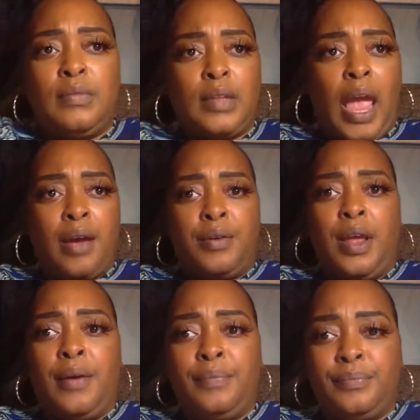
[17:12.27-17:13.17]
I don't
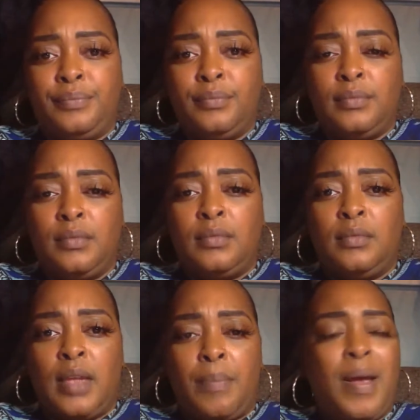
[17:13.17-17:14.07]
know.
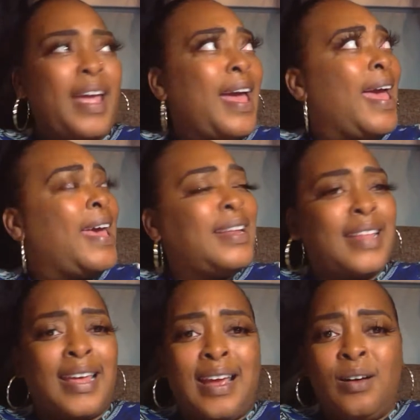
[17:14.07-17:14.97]
I probably gotta edit
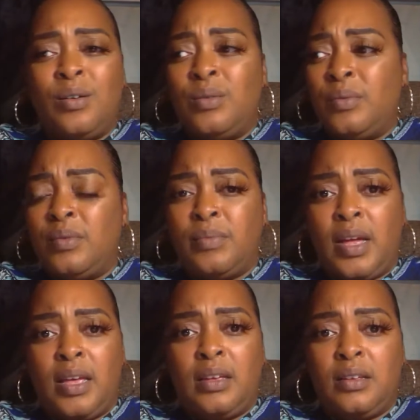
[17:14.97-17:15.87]
that out,
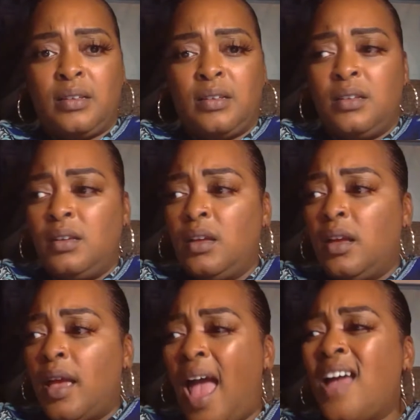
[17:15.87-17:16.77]
but
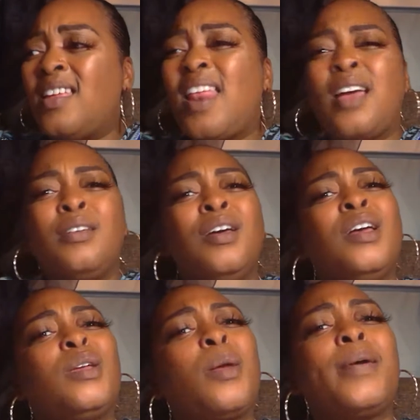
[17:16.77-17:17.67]
but
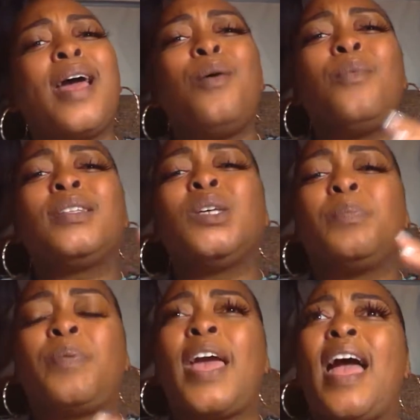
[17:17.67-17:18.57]
I don't want
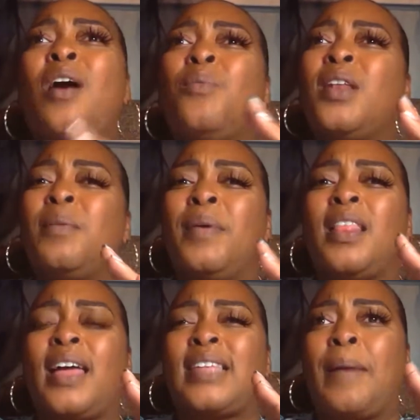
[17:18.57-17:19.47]
them. I don't want to be
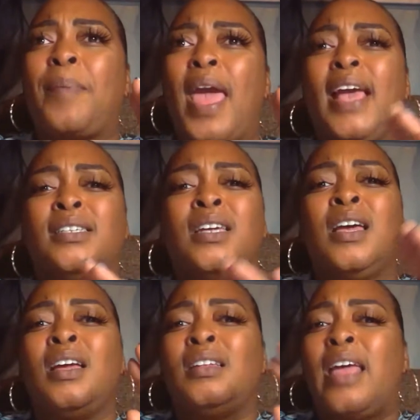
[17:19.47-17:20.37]
like that page
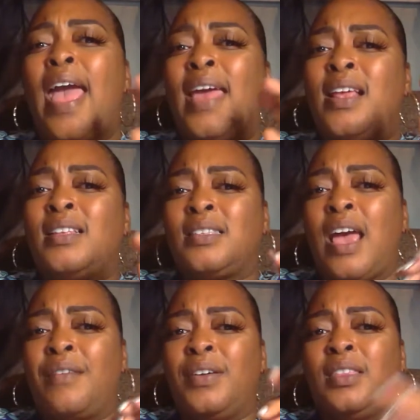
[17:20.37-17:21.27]
that edits
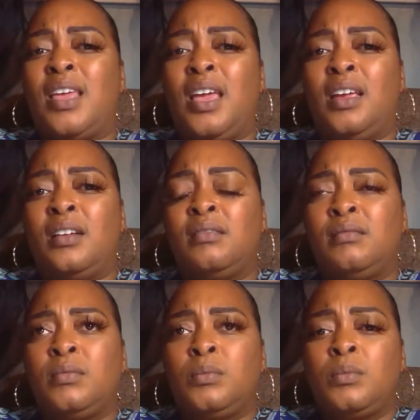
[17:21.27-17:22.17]
everything
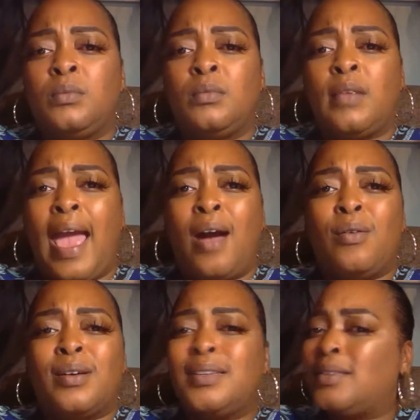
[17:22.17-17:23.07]

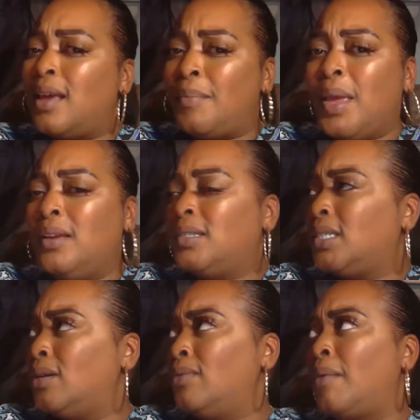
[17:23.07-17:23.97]
out. Cause
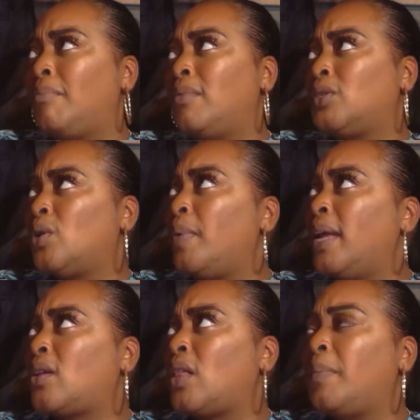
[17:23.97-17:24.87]
shoot, I'm sure we
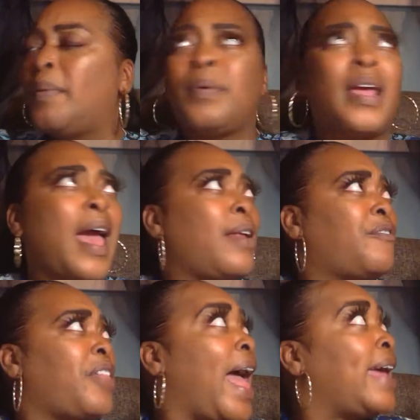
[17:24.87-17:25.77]
ain't the only people that got a
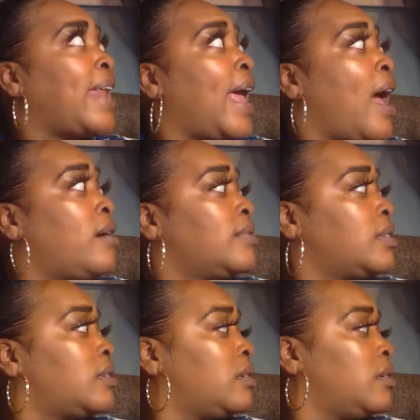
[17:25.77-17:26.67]
fly in their house.